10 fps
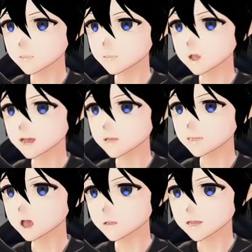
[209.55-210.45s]
But a
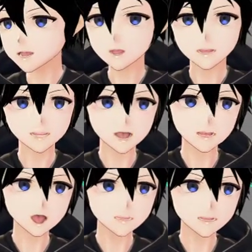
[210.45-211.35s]
lot of people turn it
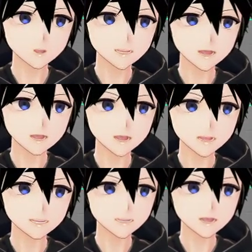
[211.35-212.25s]
down to 20
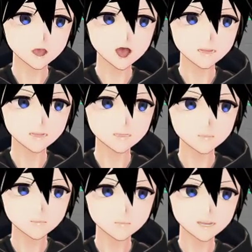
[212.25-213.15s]
depending on
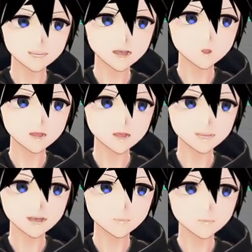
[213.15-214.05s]
their
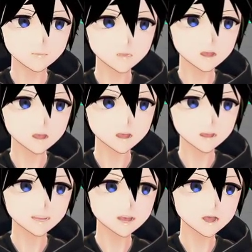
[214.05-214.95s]
computer.
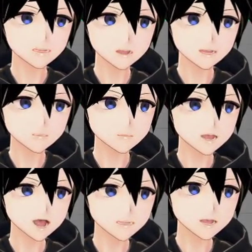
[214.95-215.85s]
Same with tracking
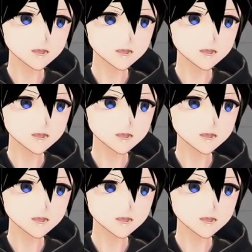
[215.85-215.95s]
quality.